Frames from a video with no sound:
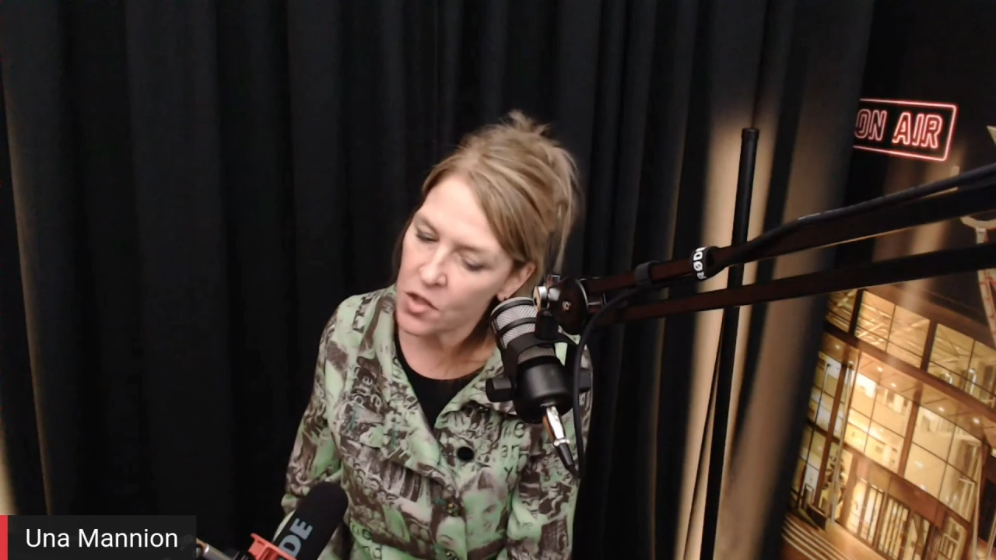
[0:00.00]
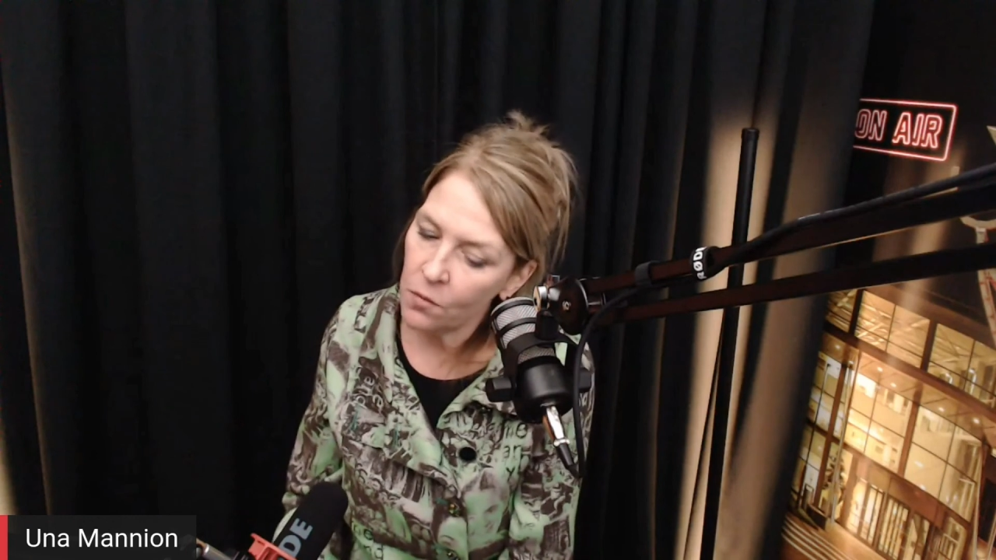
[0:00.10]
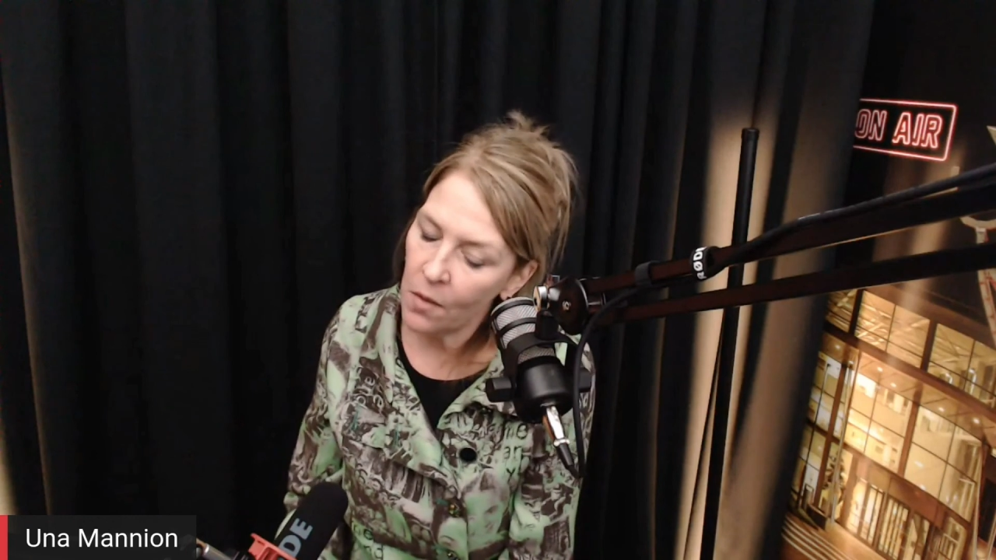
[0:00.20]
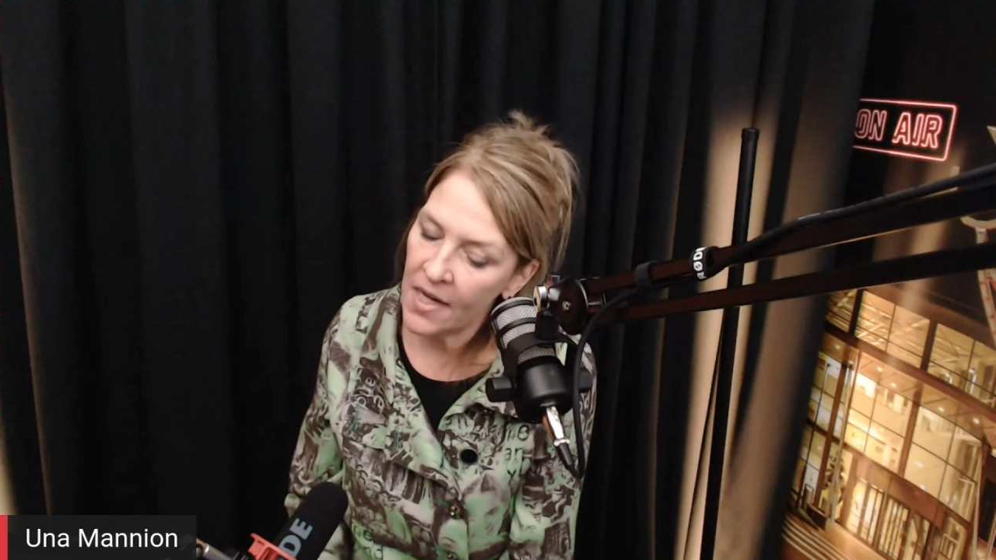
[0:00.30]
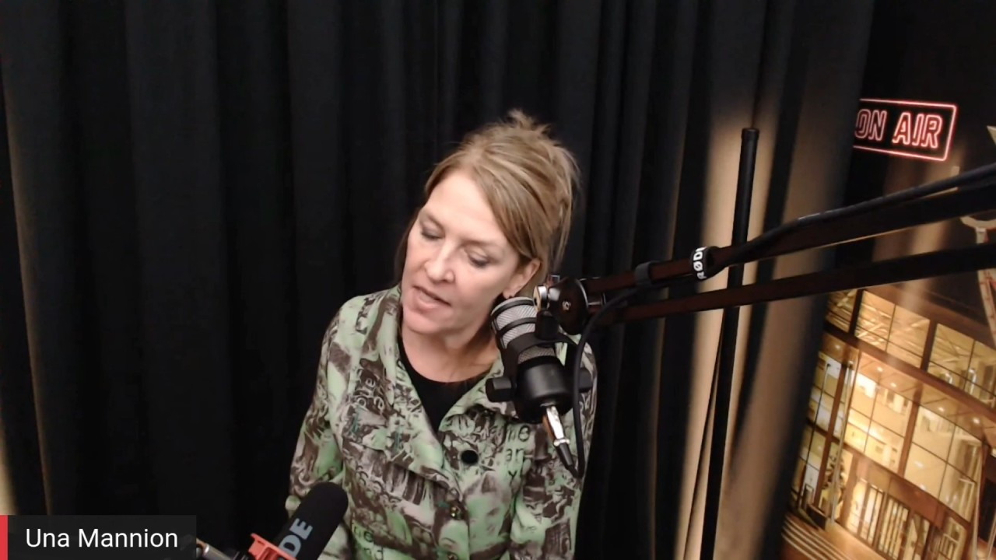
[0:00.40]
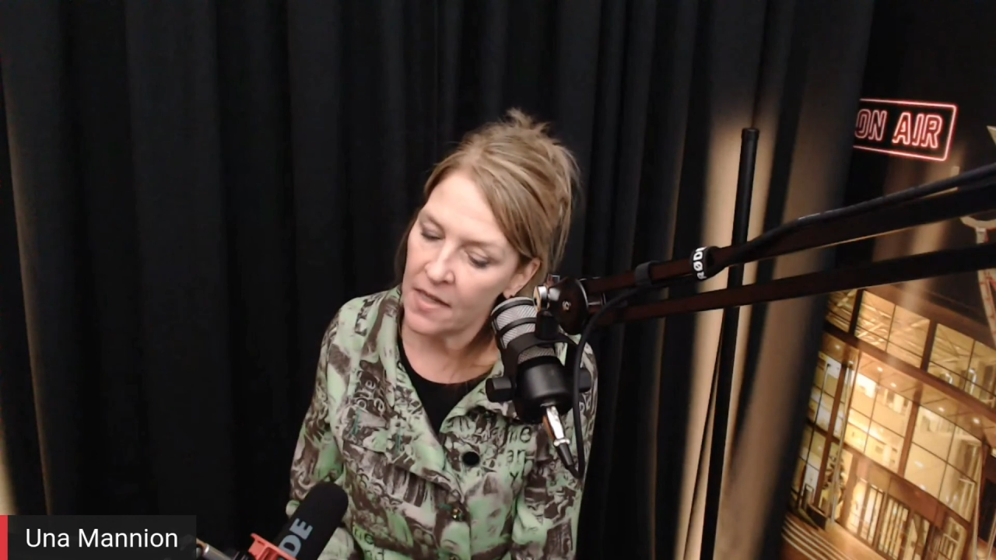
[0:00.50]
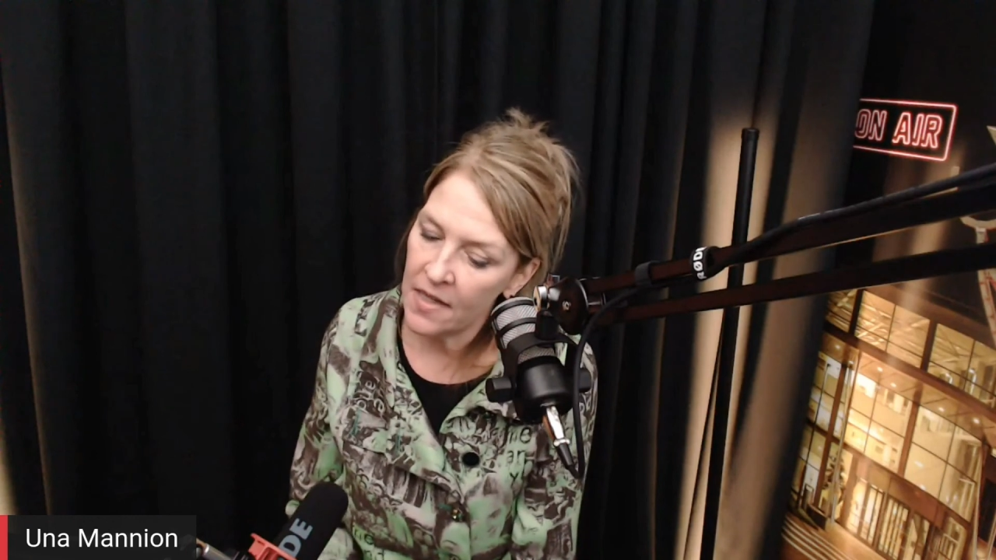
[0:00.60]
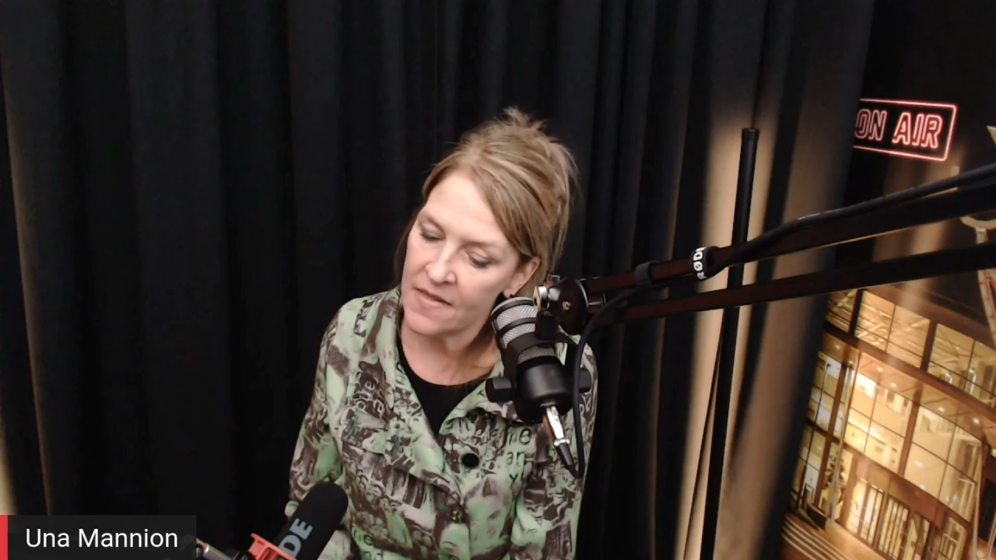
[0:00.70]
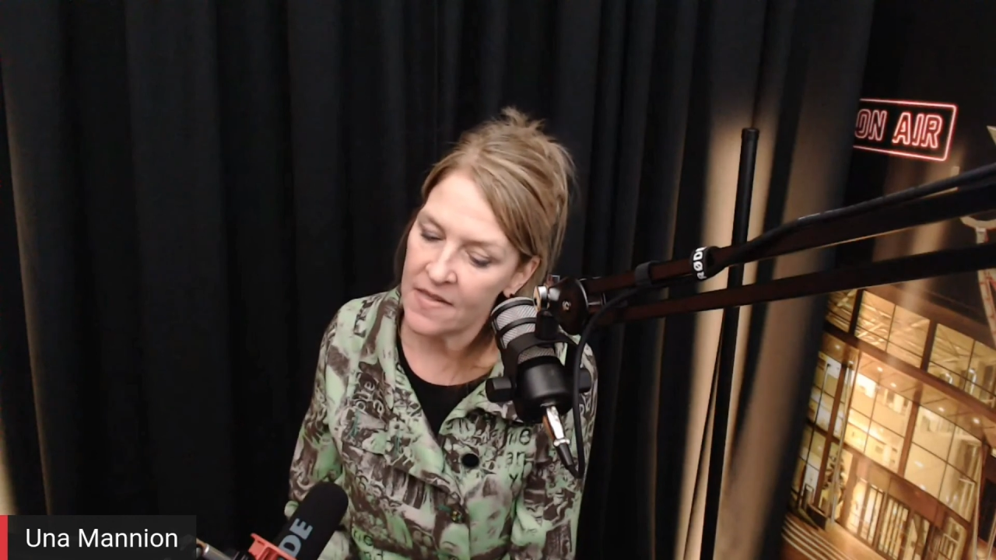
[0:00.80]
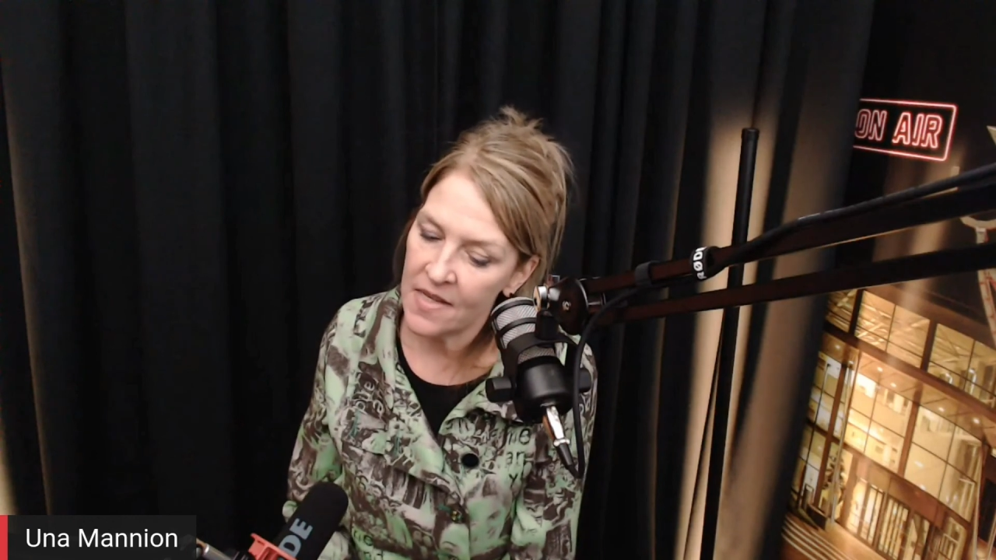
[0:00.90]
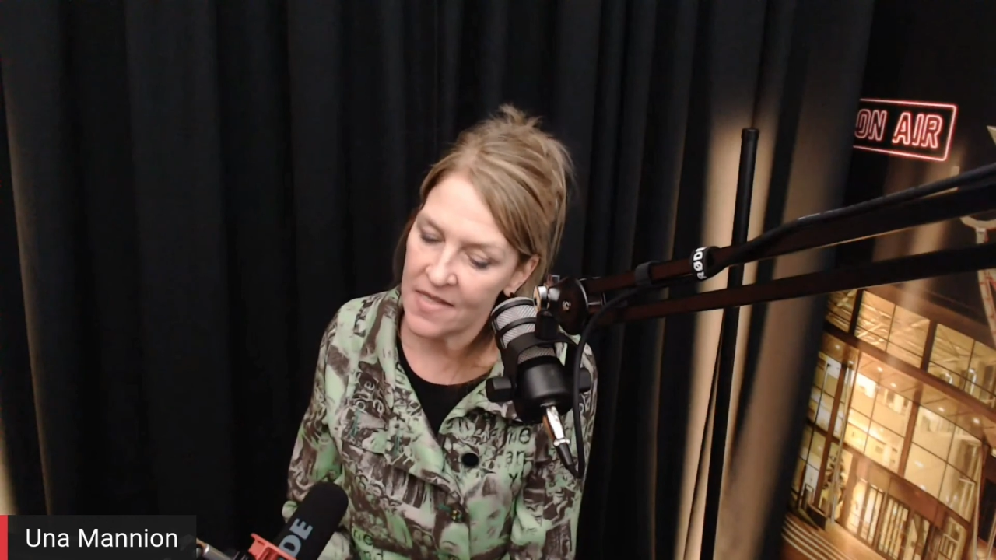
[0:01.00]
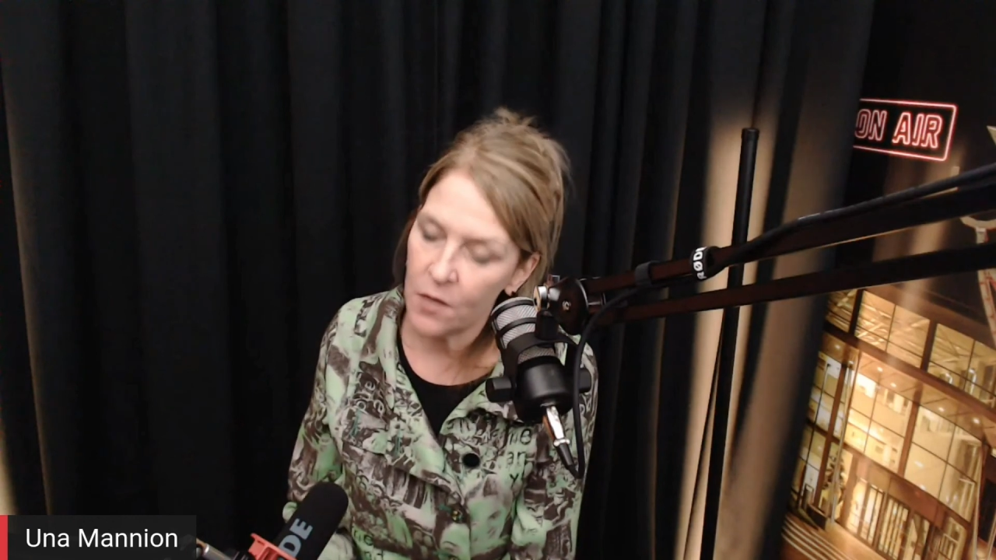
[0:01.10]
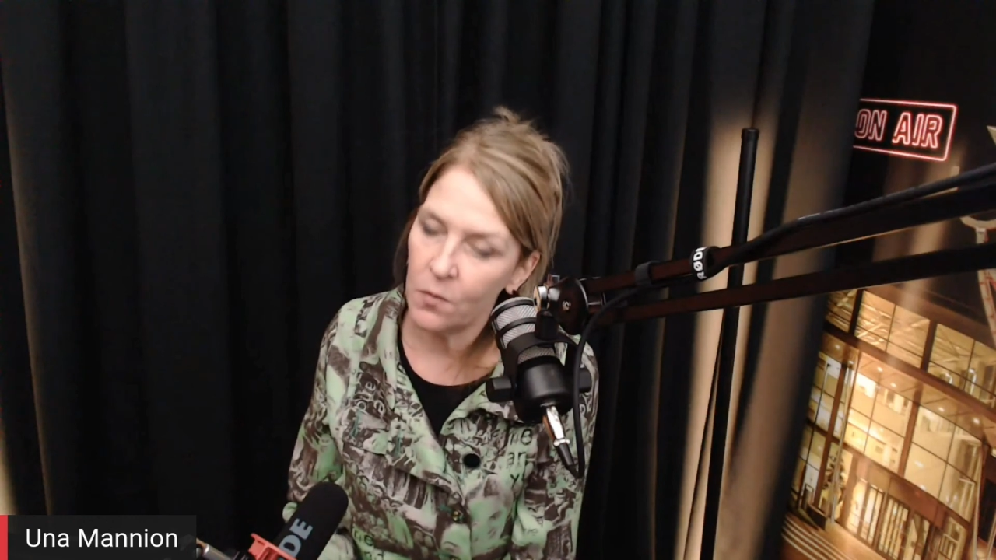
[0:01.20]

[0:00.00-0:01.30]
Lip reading: to write is